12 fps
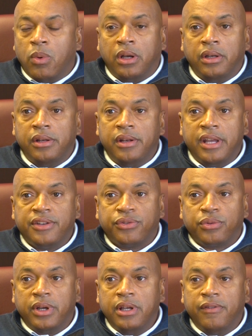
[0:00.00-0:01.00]
Well, in the next
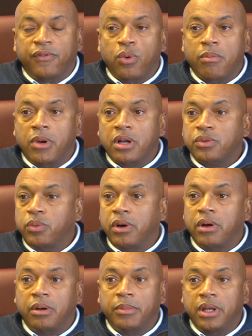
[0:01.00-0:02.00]
three to four months, we're
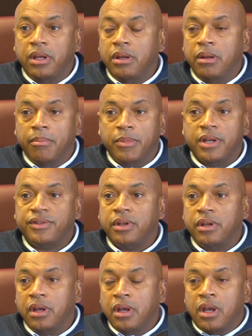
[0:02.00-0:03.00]
going to be
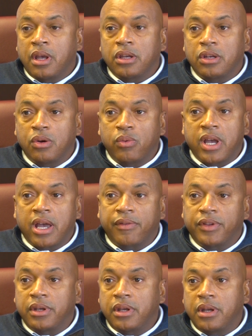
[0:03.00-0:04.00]
busy. You know, we have
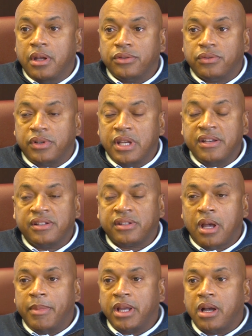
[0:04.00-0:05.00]
the strategic
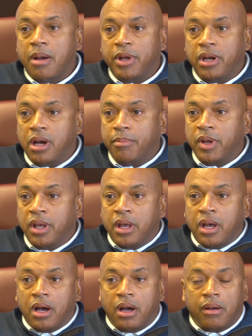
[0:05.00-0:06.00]
summit coming up.
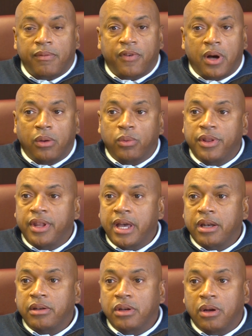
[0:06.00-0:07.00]
Uh, following
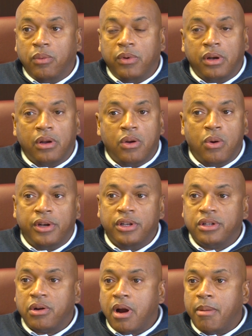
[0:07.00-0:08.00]
that, you know, going
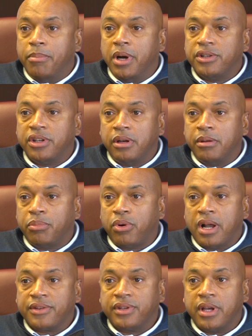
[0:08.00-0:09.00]
into our budgeting
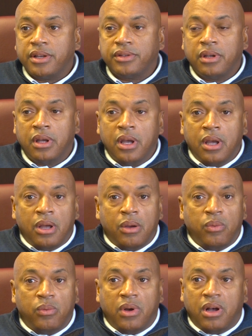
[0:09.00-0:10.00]
process,
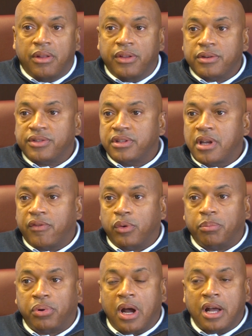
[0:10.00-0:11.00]
uh, there's several
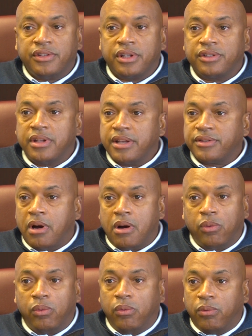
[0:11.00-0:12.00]
projects that's
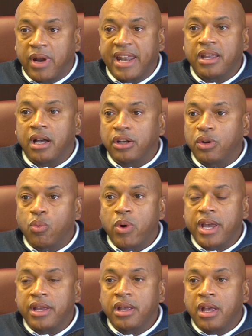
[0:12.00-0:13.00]
already
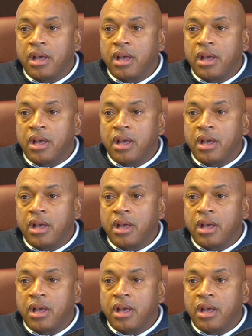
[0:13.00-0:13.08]
underway.